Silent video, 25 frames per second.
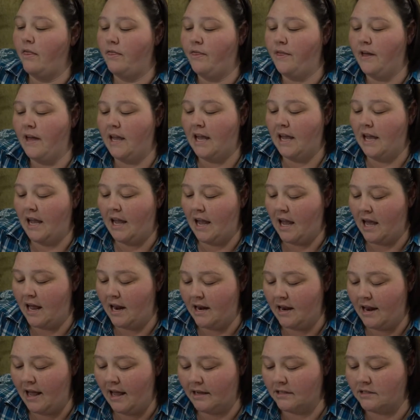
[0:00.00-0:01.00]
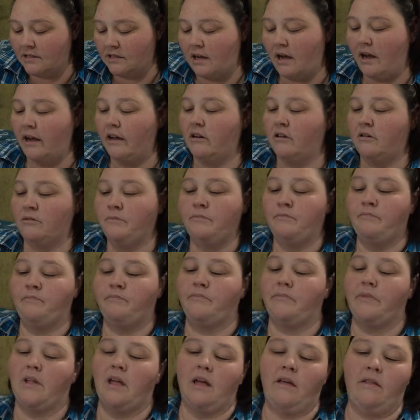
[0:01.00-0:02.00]
The next item
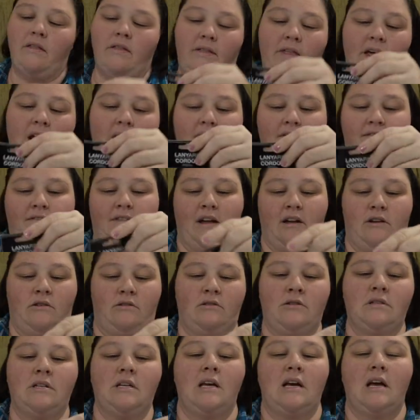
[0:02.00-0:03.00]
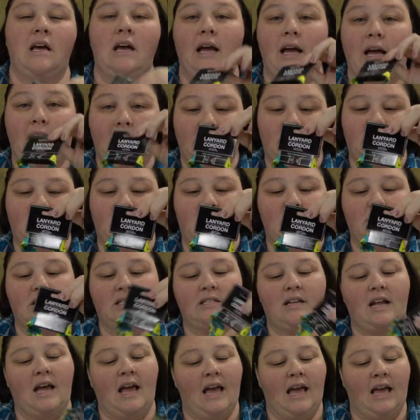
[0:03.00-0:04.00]
that I found is
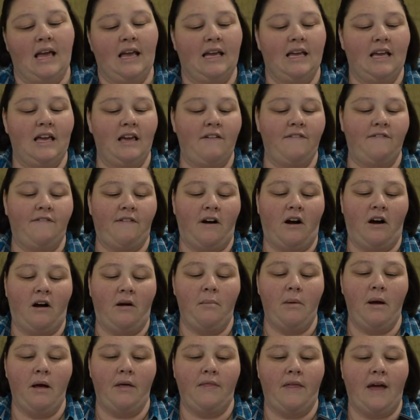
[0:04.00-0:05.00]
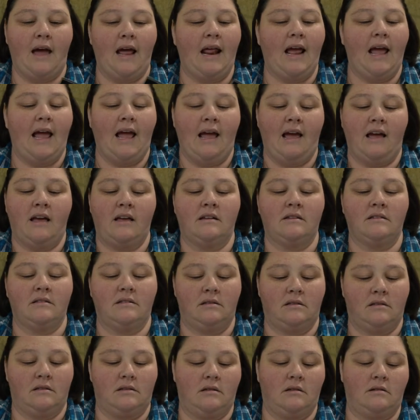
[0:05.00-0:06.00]
just a key fob that
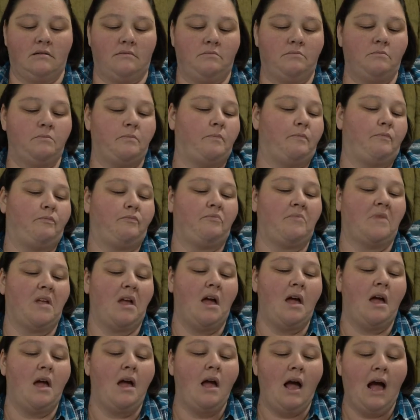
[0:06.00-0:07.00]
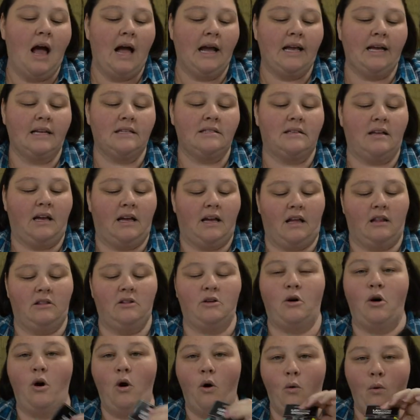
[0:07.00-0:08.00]
has, I guess, like
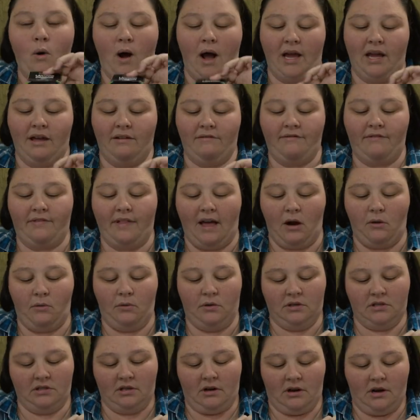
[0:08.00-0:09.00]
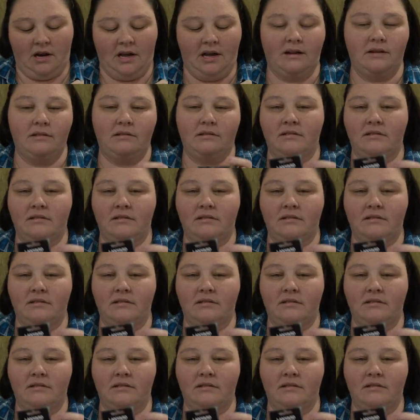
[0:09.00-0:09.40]
little Hawaiian flowers on it.